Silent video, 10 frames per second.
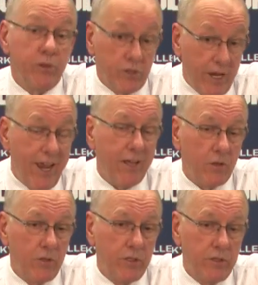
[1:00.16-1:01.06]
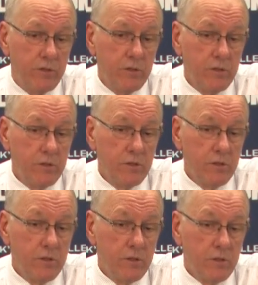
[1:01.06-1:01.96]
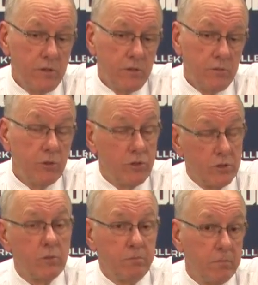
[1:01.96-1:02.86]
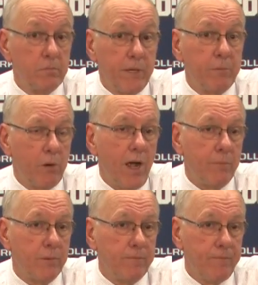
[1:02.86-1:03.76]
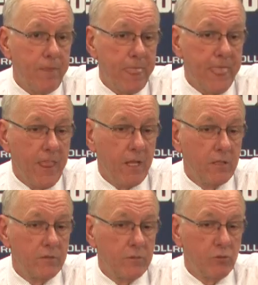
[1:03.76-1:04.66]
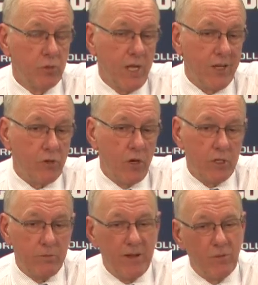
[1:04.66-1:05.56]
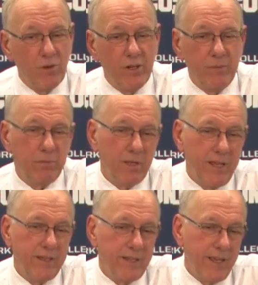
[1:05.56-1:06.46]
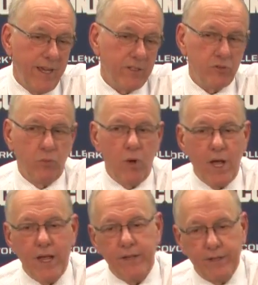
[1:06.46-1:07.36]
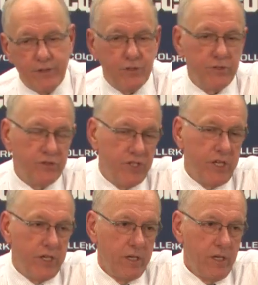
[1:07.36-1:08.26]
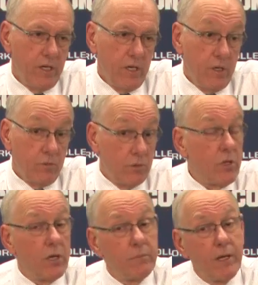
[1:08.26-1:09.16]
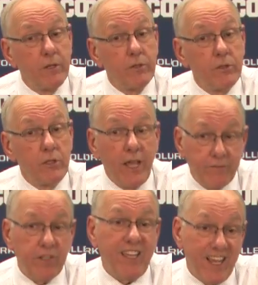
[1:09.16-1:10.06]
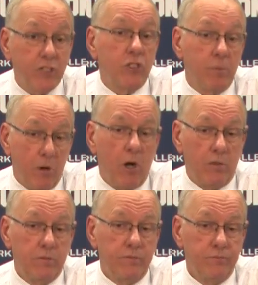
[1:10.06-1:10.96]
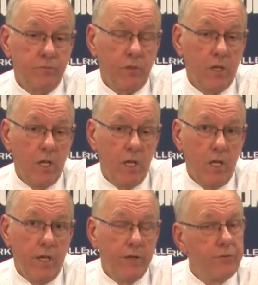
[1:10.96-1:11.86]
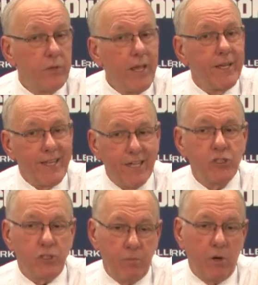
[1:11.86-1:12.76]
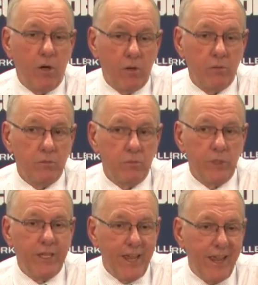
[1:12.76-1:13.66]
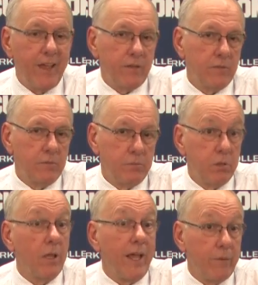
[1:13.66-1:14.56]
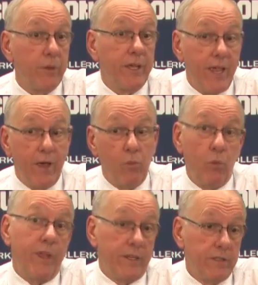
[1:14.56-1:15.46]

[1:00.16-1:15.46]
can't learn it which is a big problem because we're not talking about run and play X, Y into Z. We're talking about you have to catch the ball. And if you can't catch the ball, we can't play. We can't win.